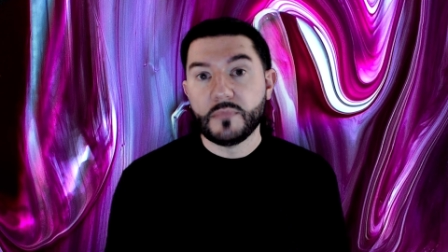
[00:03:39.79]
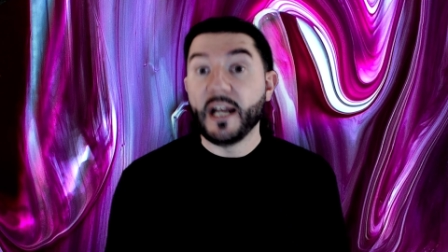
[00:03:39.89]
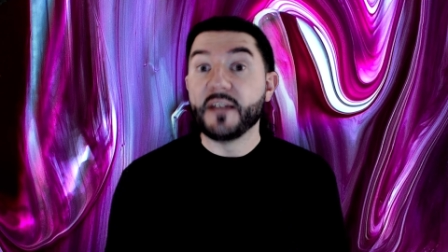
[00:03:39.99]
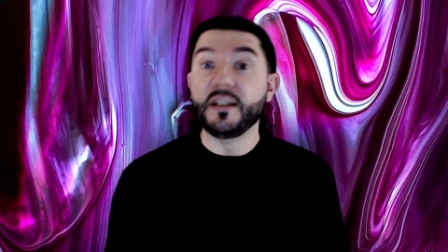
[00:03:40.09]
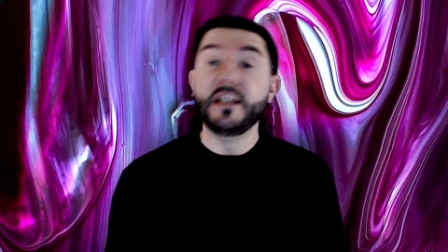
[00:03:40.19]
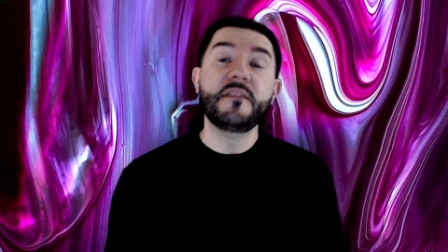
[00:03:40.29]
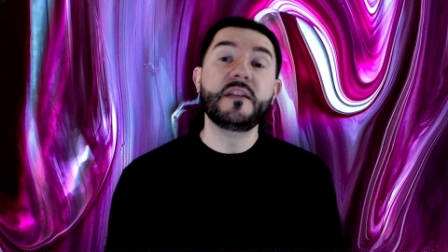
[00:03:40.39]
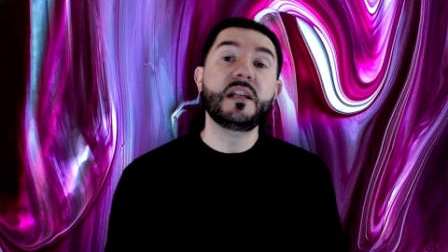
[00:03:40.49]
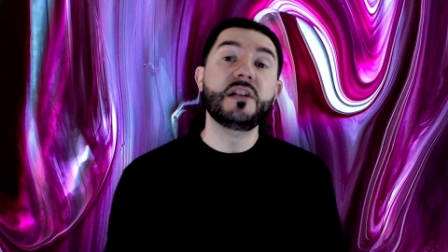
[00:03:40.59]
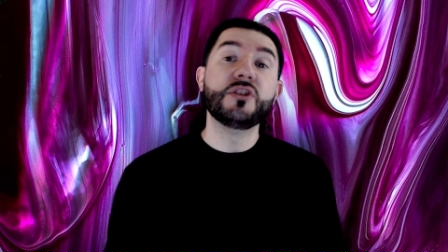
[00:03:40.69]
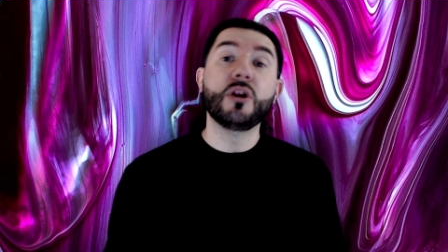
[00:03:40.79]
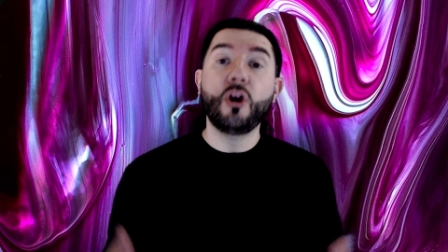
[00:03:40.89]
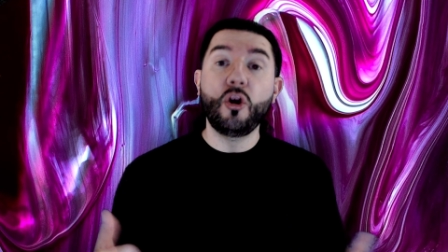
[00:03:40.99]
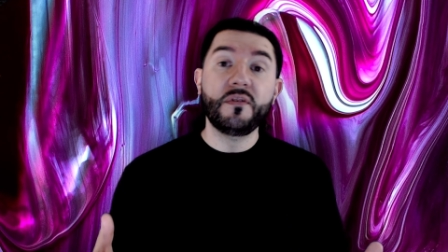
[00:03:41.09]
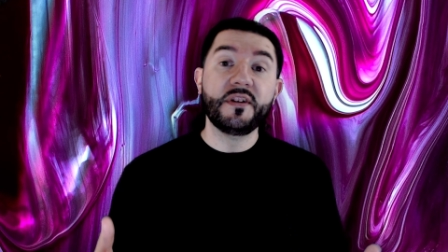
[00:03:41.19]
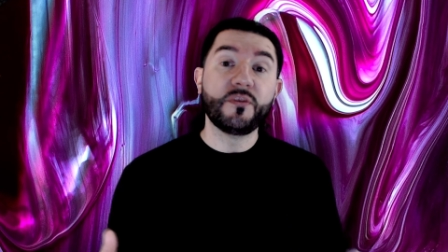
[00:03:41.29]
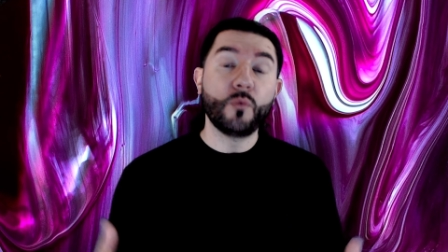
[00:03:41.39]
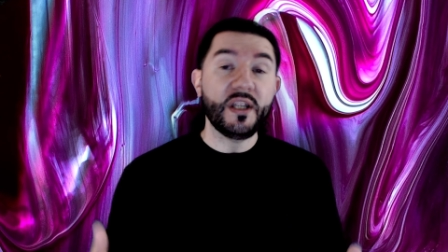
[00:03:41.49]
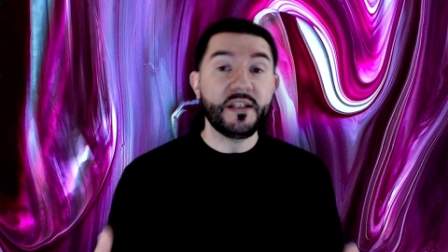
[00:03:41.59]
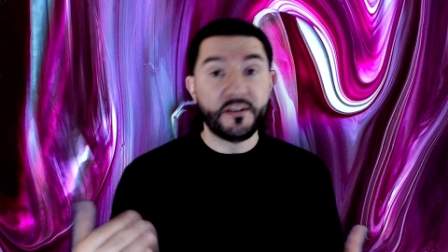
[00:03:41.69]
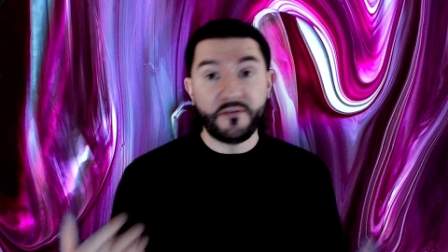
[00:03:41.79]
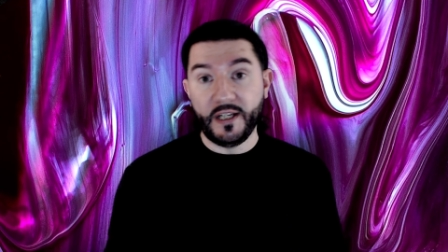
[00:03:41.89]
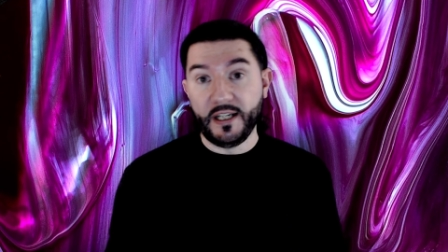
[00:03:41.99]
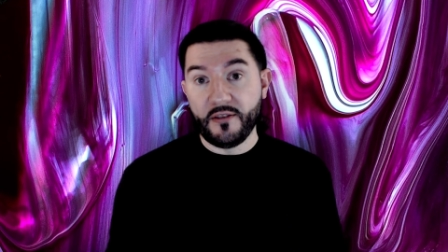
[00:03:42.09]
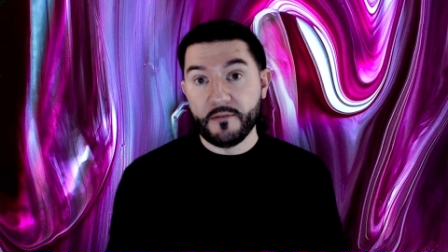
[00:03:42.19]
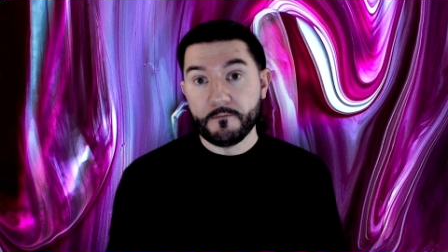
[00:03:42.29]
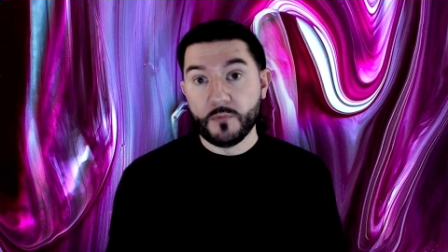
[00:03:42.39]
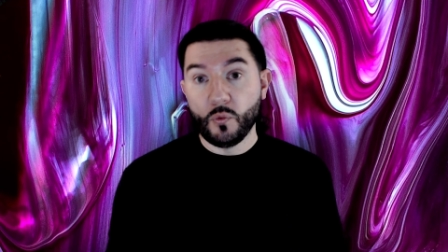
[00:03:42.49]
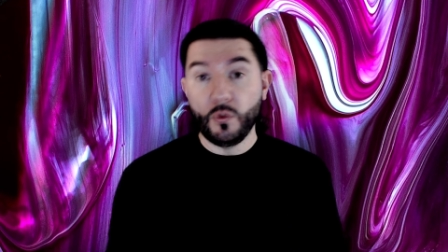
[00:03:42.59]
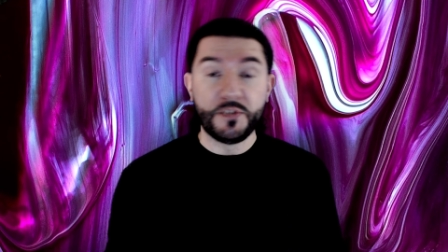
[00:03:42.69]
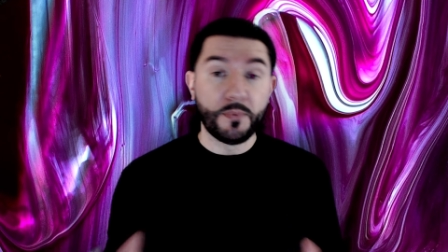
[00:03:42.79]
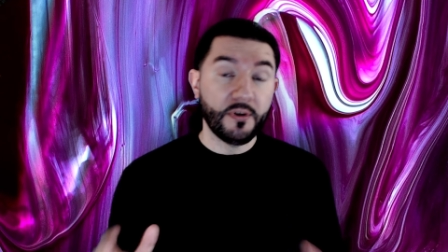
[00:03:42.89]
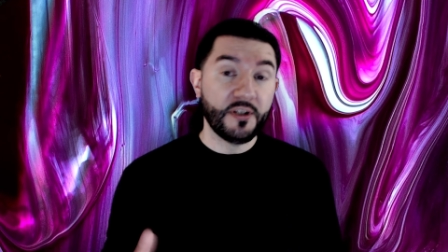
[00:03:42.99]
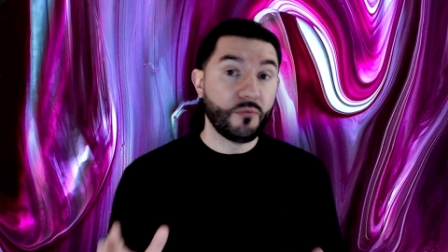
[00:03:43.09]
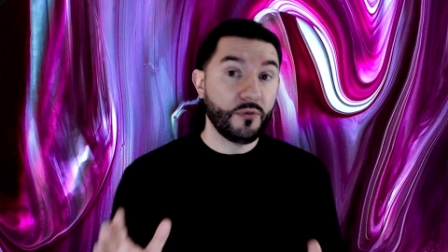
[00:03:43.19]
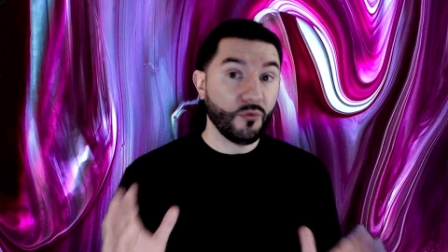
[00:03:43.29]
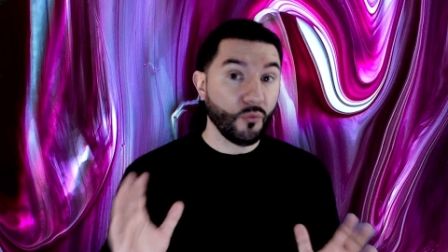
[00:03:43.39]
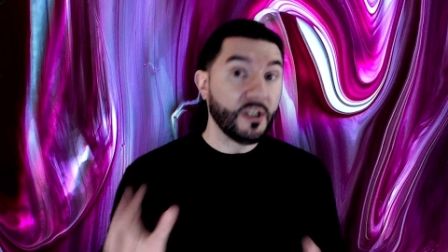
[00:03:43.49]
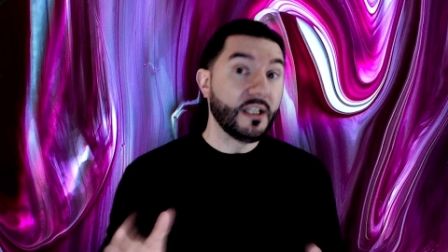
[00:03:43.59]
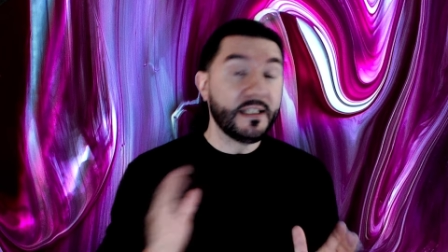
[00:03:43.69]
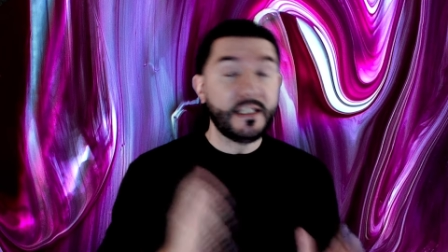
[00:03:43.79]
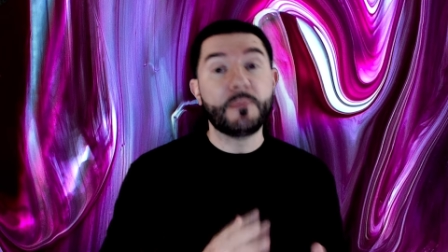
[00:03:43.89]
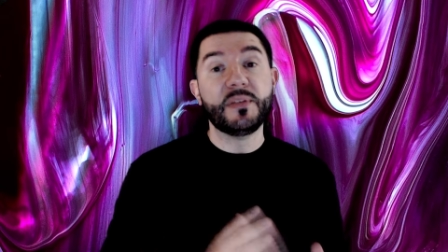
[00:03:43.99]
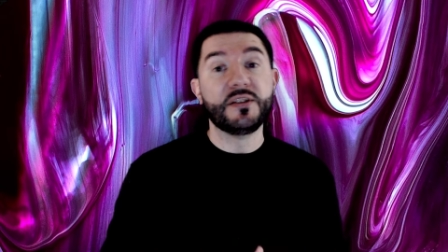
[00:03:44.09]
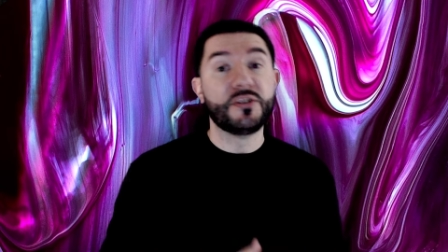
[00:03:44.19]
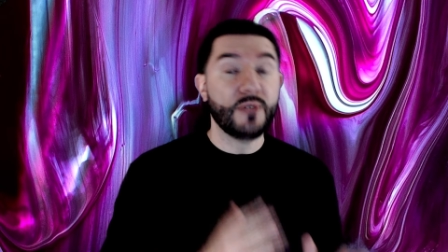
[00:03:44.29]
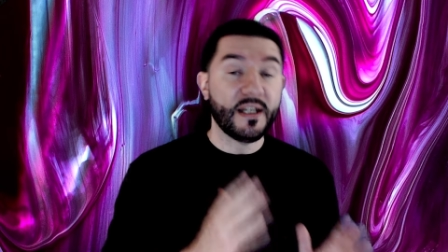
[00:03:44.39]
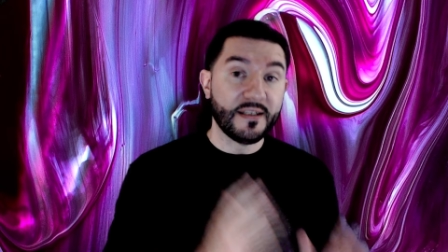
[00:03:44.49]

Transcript: as in the Jehovah's Witness faith, which Prince was really deep into at the